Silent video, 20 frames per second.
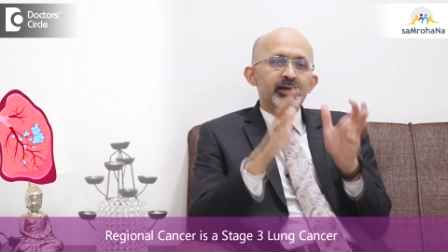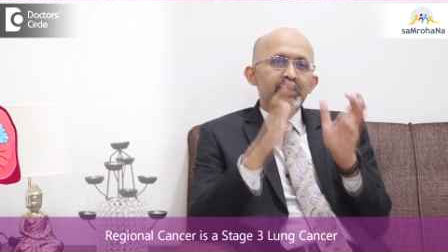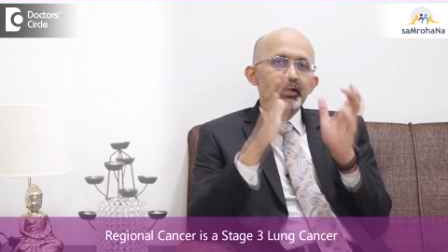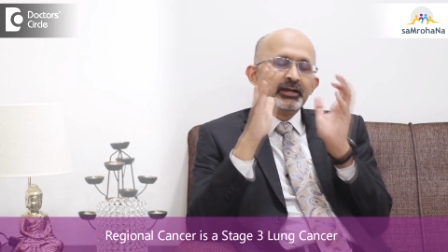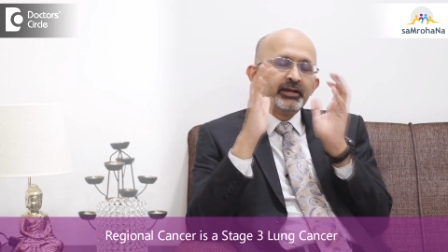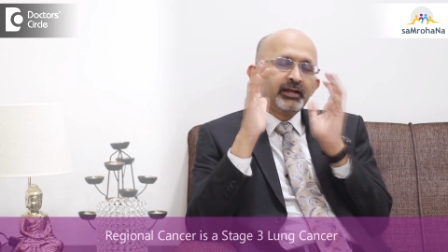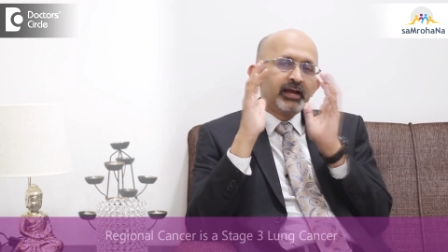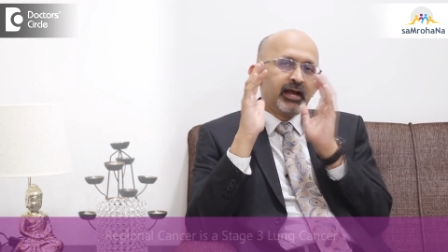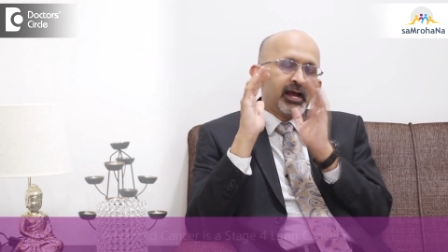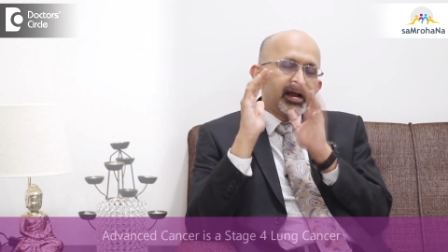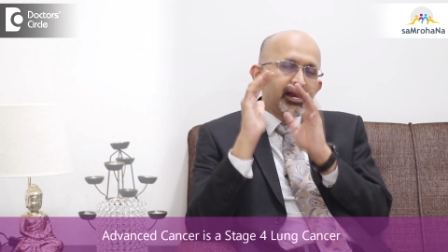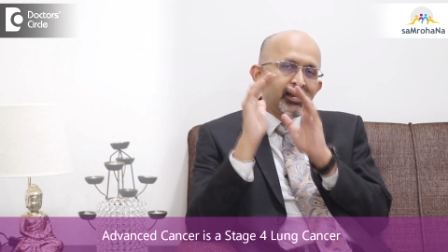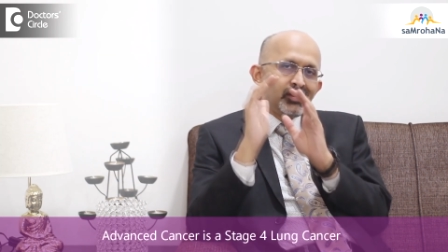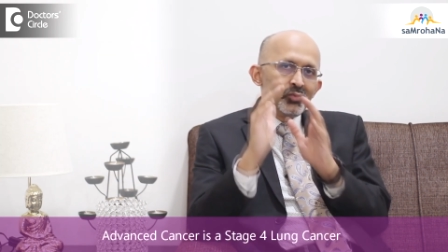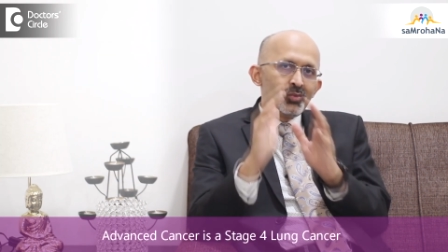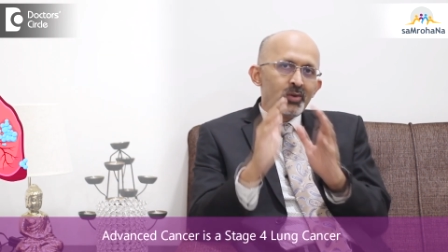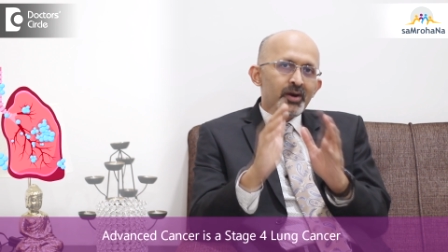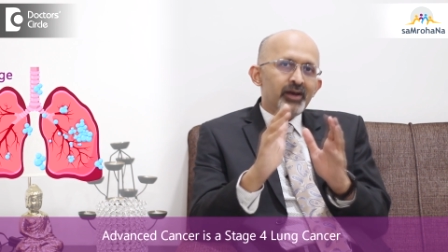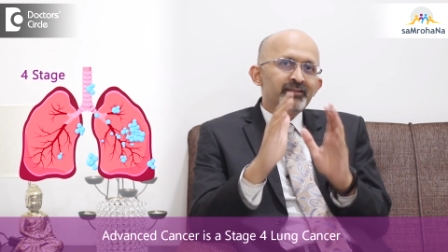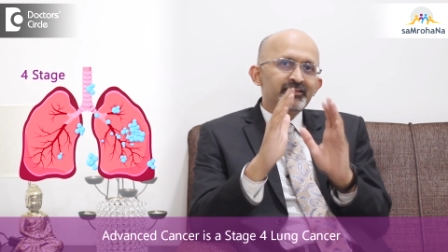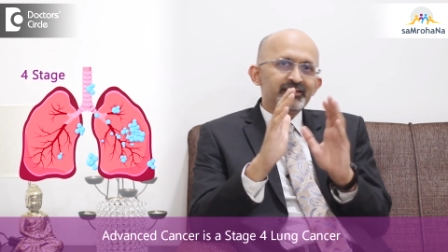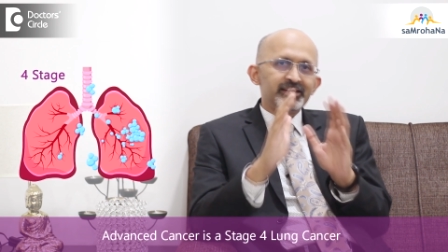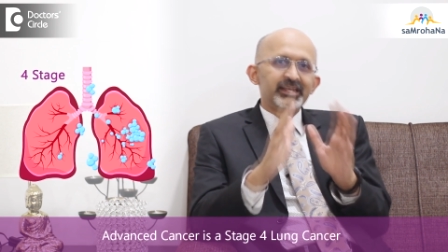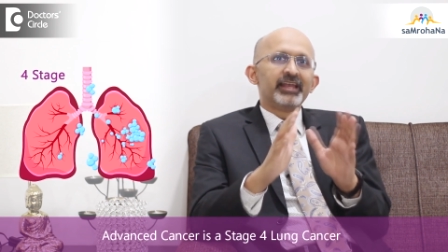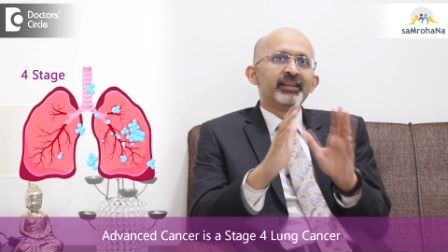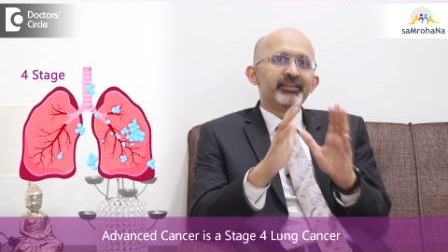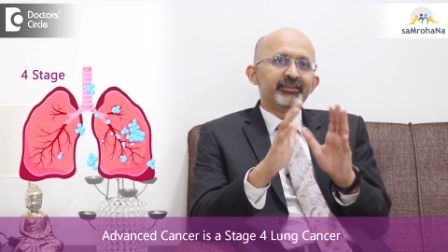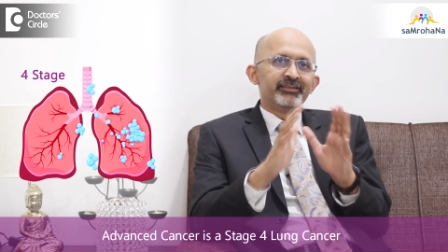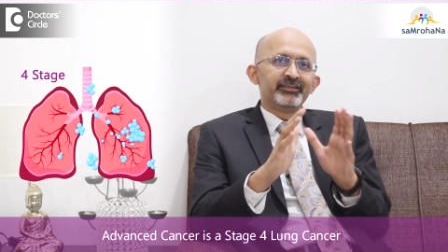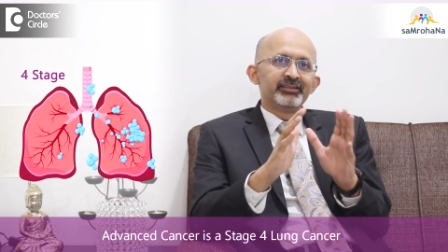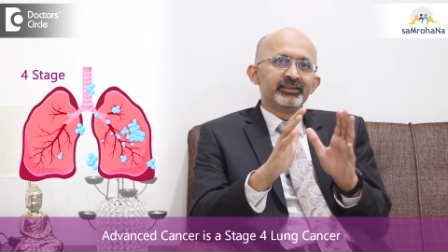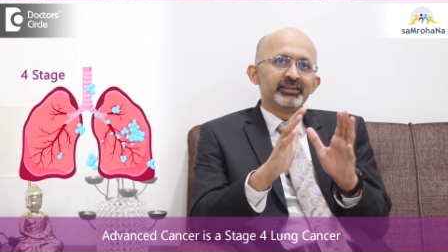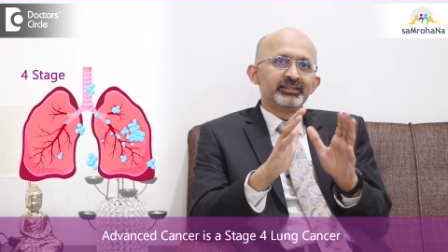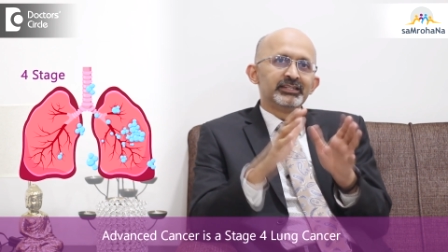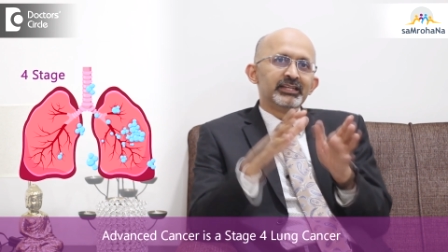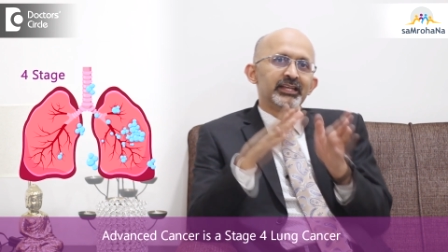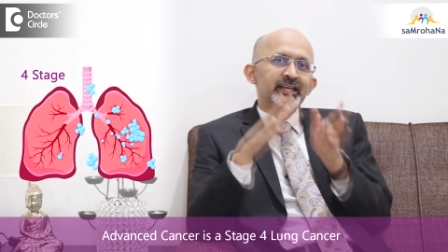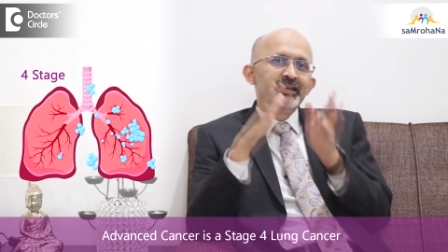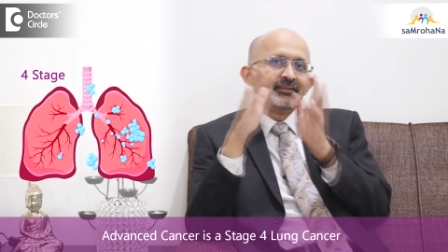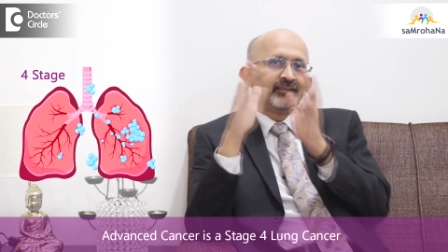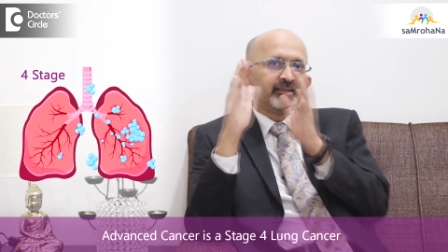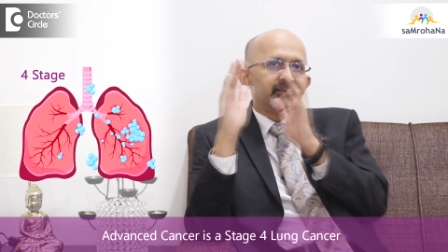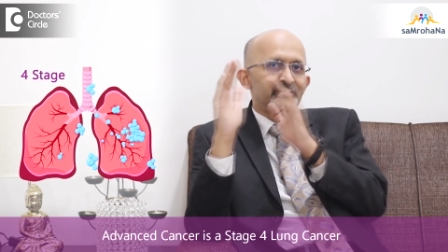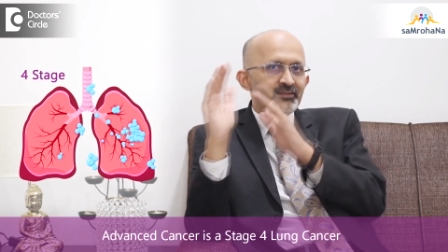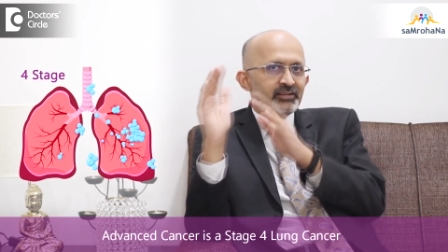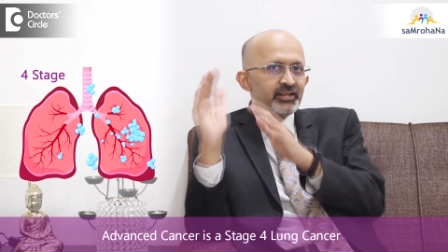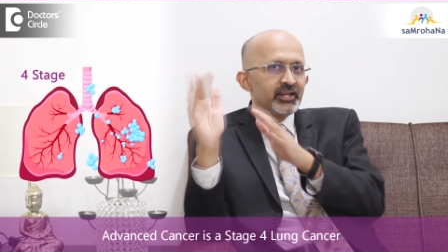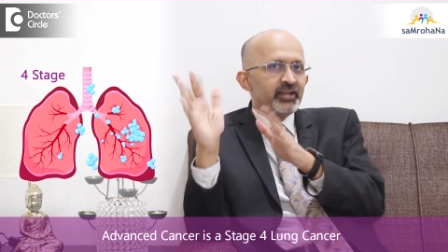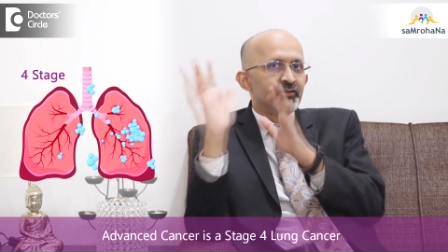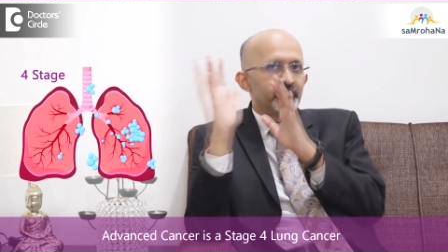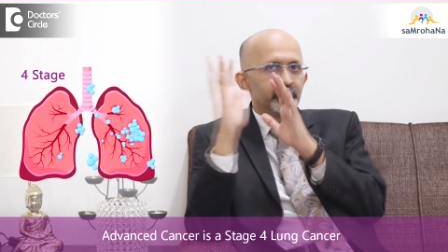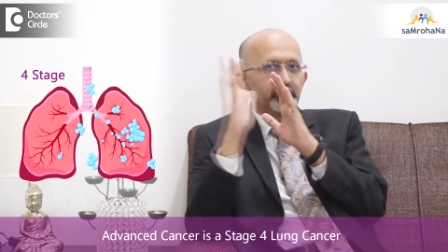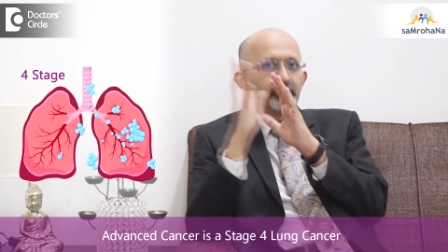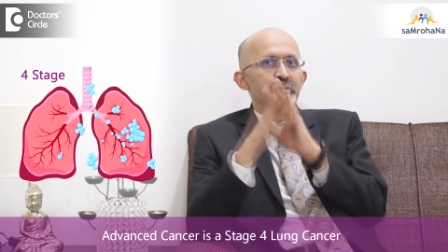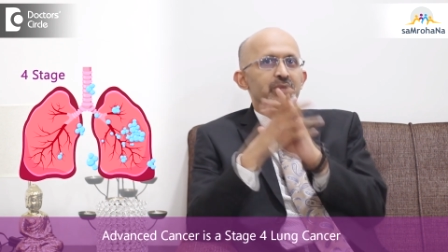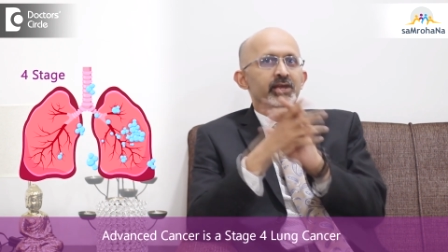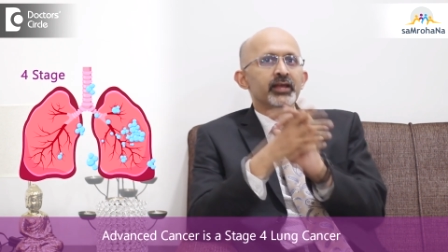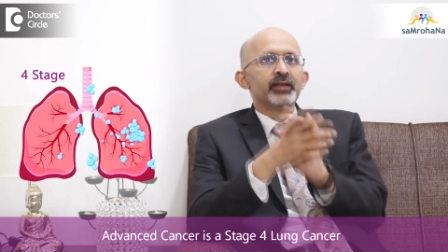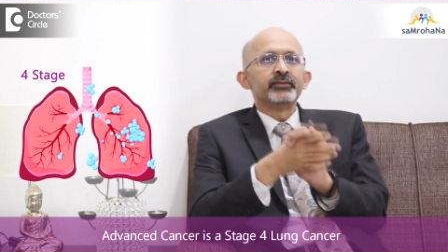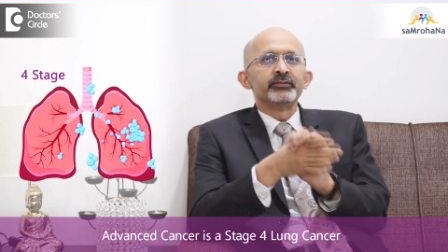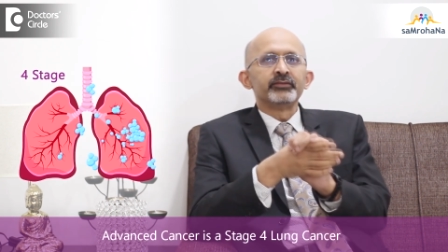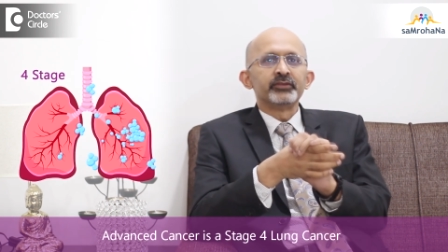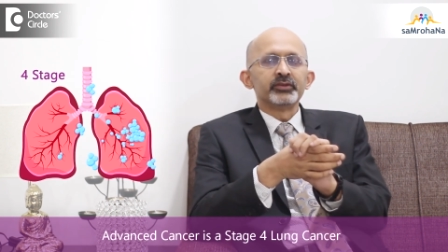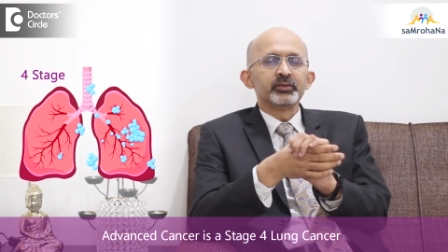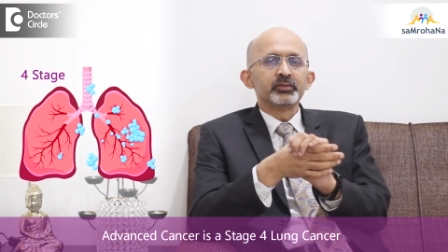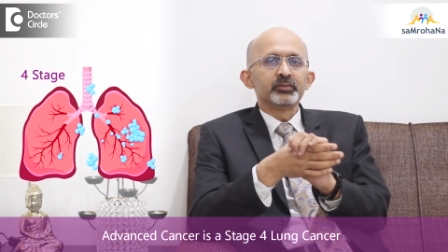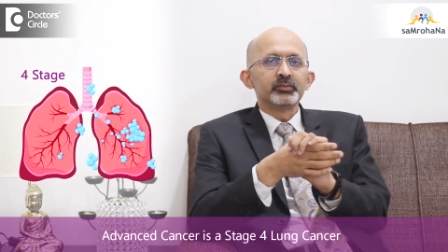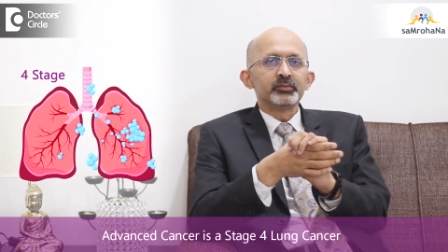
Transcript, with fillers: and an advanced cancer is a stage 4 cancer.